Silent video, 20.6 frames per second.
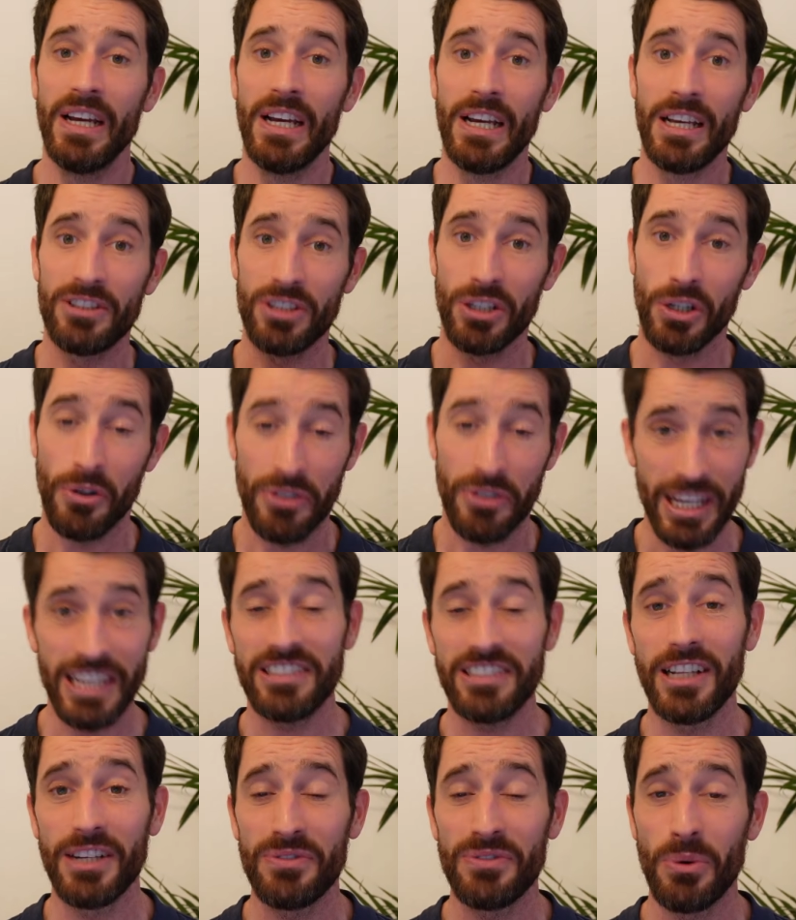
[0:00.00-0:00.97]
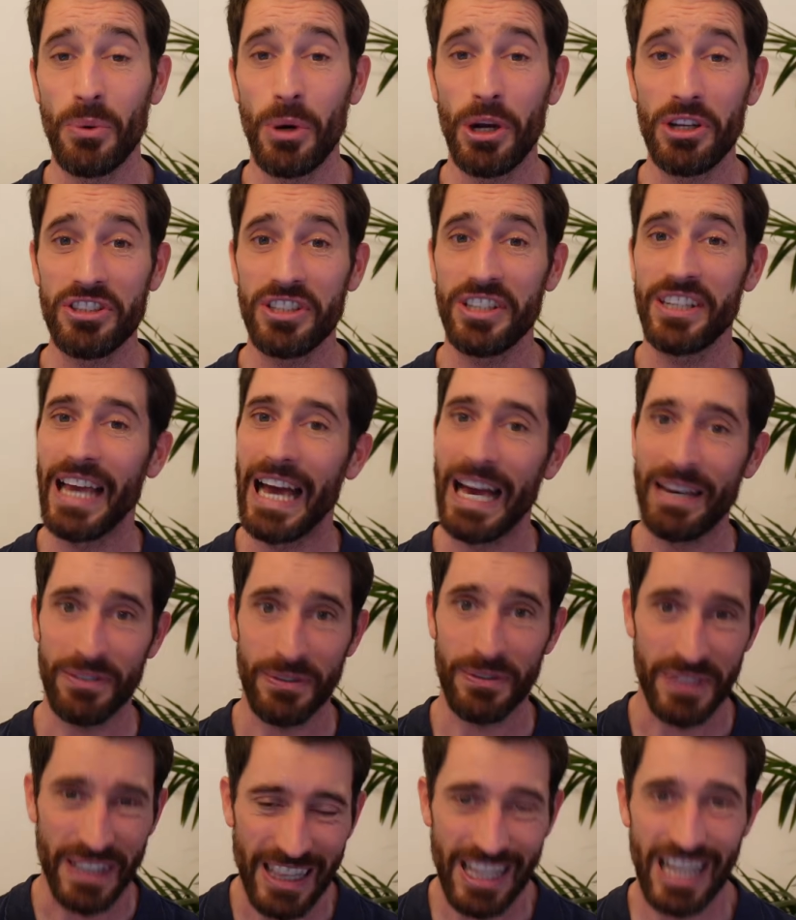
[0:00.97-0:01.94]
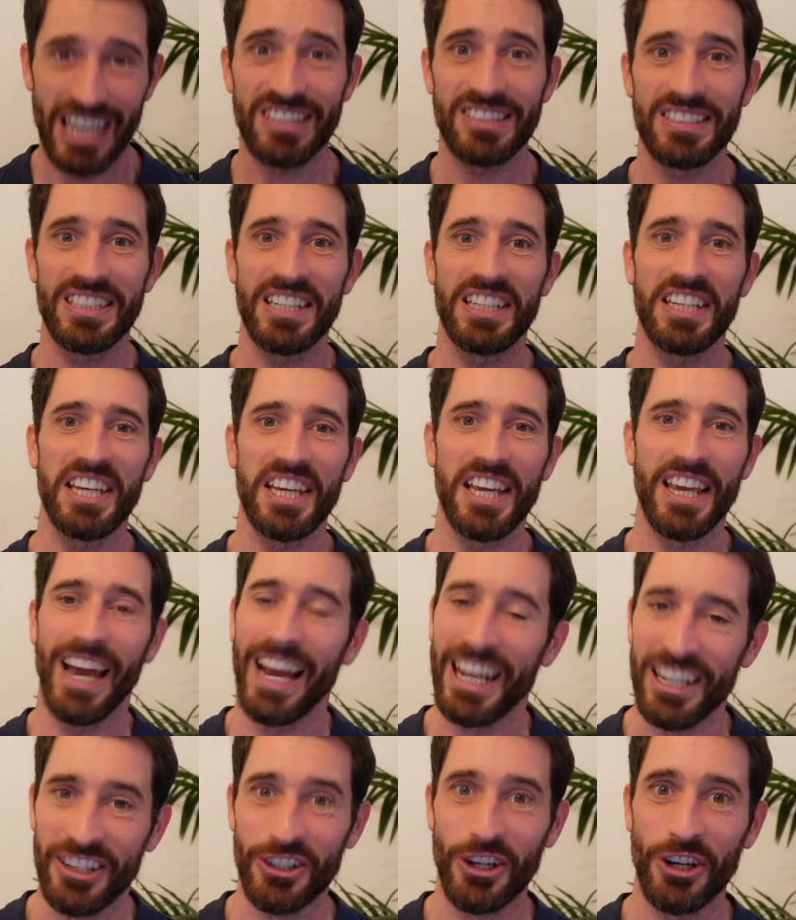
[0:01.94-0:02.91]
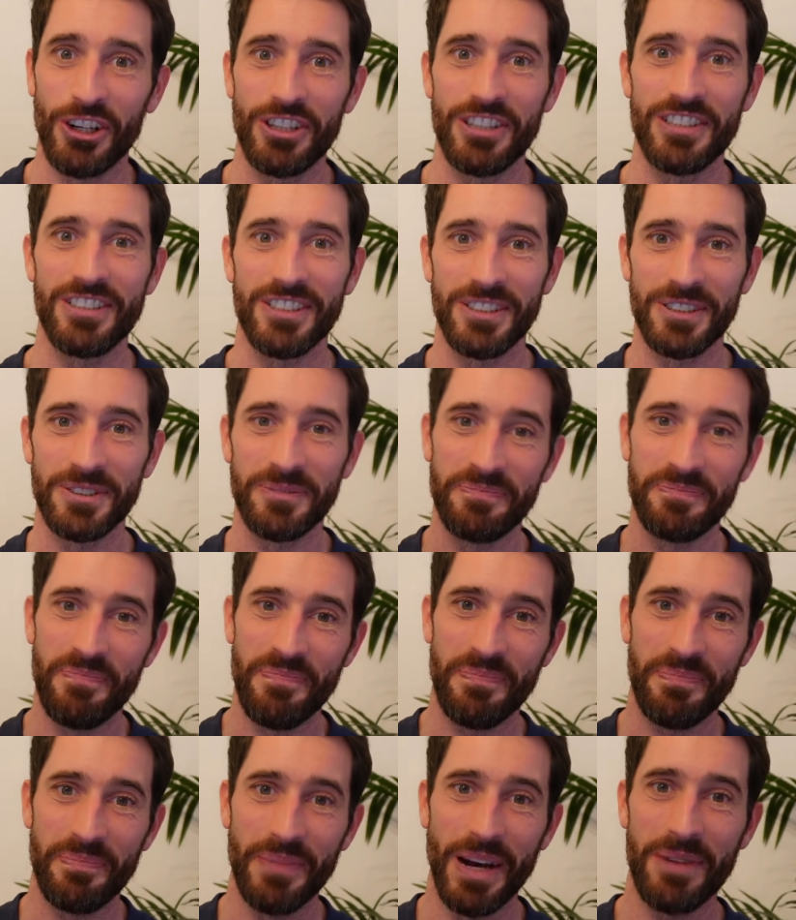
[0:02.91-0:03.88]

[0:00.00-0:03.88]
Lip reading: So thanks a lot for watching. Have a fantastic day and talk to you soon. Bye